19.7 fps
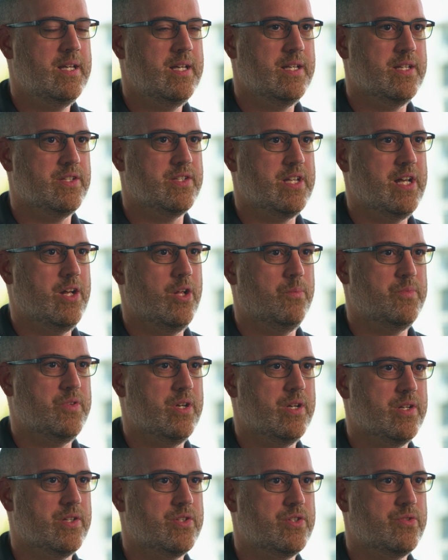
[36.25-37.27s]
has helped
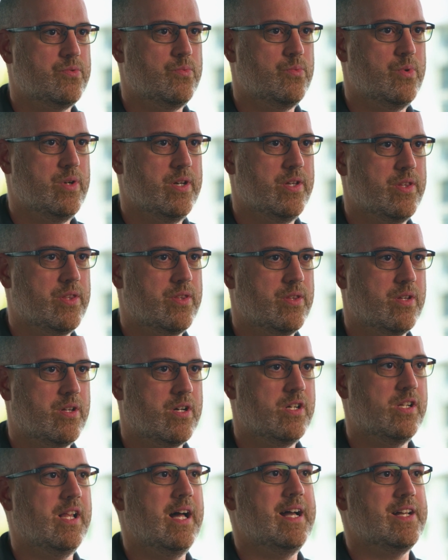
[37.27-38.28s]
us with
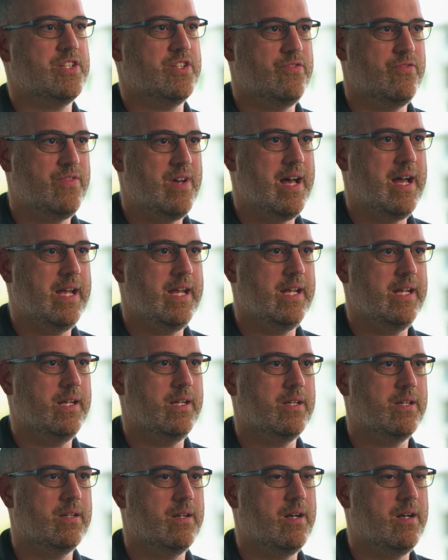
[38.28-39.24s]
classifying